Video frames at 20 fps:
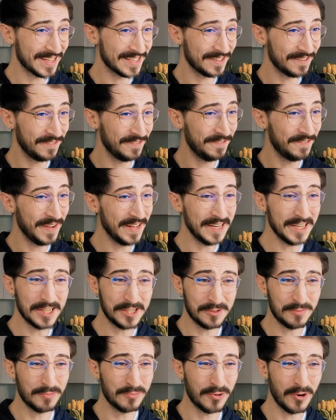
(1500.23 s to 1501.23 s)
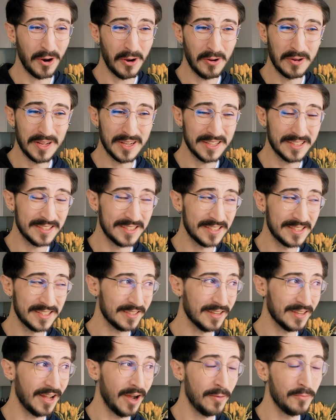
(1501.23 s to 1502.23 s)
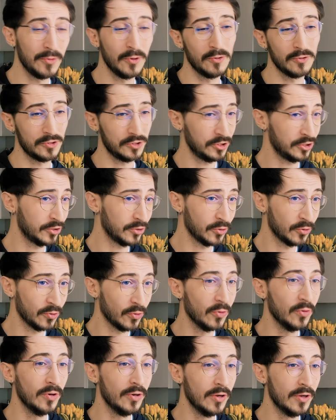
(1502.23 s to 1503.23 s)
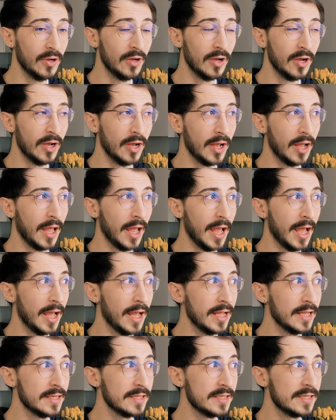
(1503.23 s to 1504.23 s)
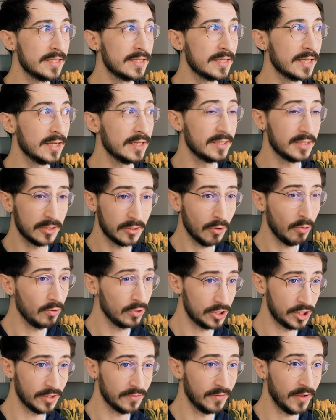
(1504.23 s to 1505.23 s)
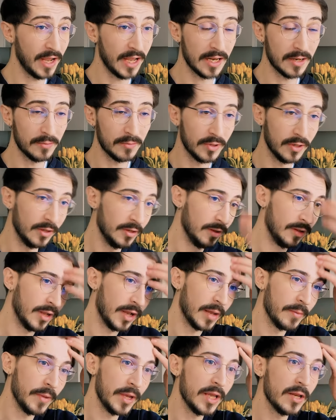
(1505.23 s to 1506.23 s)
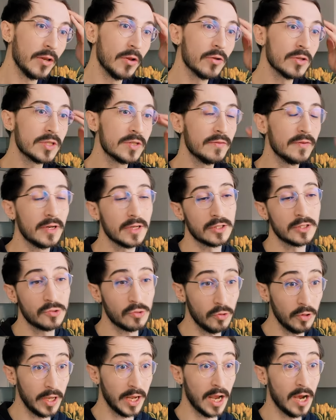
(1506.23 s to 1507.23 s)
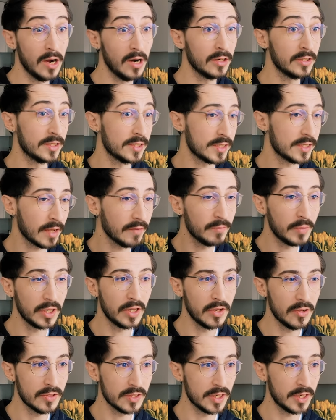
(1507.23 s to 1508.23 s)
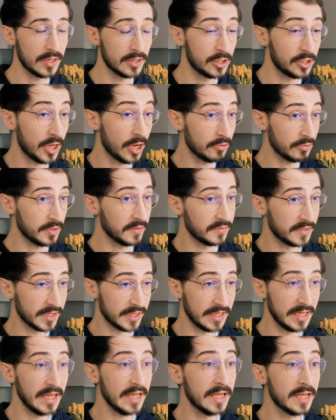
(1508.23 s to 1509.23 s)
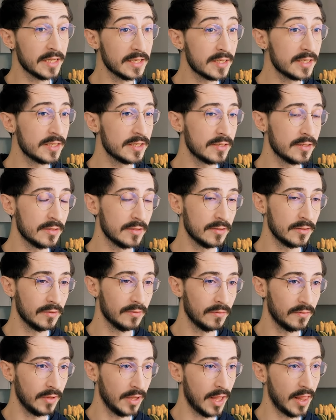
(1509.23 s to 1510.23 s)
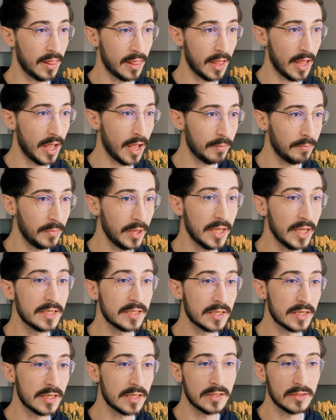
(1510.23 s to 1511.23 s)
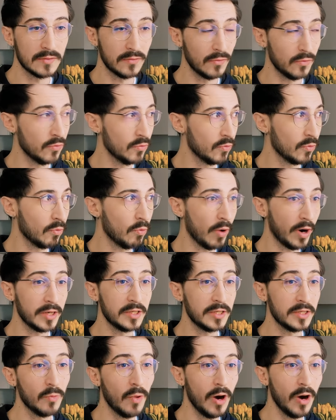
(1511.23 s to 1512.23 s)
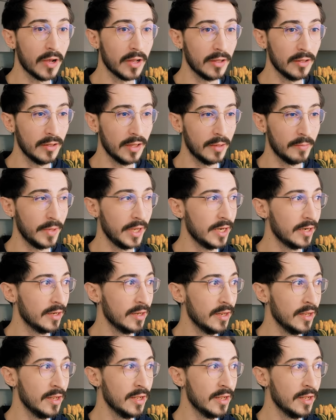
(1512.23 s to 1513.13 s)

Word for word: as a finished product, I'm not sure. As a technology available, I mean, lots of electronic artists have been using generative techniques in their pieces for quite a while. I mean,